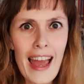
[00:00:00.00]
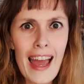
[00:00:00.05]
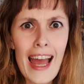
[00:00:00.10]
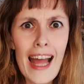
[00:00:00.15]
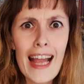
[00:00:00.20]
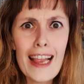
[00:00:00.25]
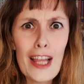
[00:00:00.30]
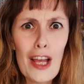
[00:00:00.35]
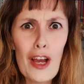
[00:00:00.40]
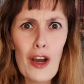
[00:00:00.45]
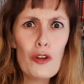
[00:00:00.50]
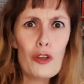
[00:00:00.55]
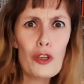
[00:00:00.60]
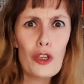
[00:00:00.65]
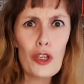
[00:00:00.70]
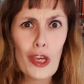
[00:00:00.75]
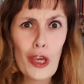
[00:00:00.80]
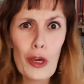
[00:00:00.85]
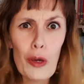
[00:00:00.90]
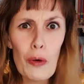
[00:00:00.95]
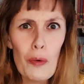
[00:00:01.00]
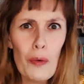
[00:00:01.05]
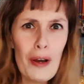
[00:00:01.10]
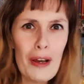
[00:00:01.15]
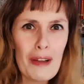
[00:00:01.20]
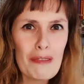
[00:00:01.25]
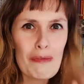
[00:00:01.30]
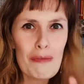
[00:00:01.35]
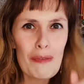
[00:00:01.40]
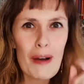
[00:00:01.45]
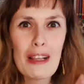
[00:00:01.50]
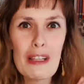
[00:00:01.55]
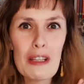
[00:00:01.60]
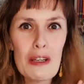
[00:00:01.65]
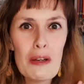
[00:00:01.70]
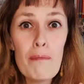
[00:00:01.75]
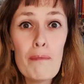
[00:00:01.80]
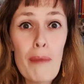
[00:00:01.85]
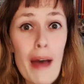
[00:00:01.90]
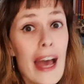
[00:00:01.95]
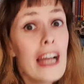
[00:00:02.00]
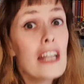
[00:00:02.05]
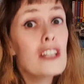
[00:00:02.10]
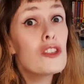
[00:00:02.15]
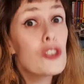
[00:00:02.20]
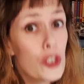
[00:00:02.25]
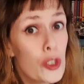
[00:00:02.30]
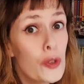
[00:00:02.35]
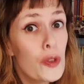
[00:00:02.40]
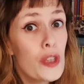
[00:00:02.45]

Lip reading: Hello you, and welcome back to the